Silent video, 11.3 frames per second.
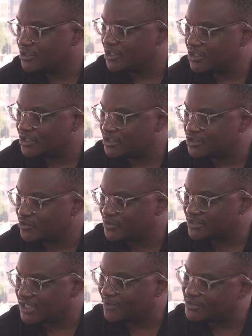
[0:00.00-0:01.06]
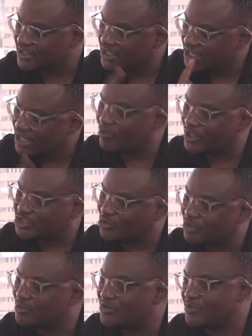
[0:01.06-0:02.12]
to the Sables, and what do you
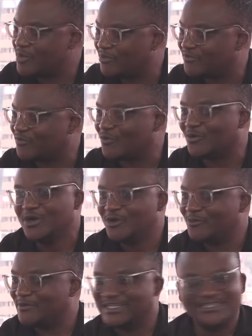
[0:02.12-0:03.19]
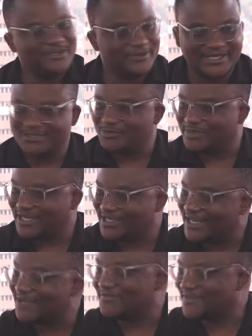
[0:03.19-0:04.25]
want to be remembered for when you get to be an
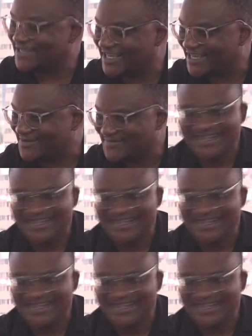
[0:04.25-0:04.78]
elephant like him?